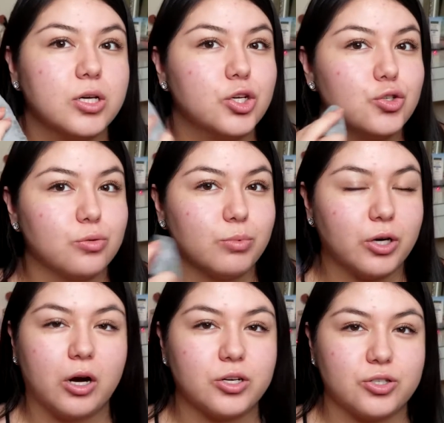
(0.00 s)
super
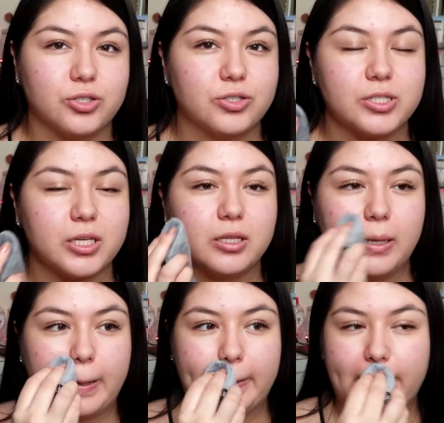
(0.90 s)
harsh on your skin. Like
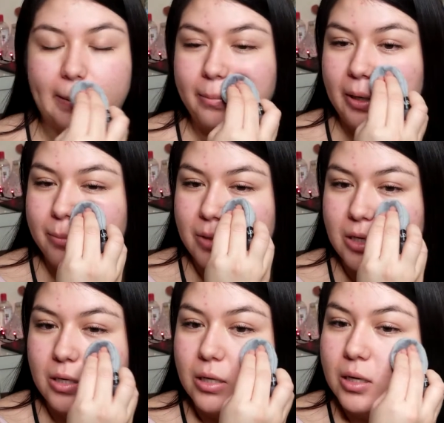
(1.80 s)
I thought it might be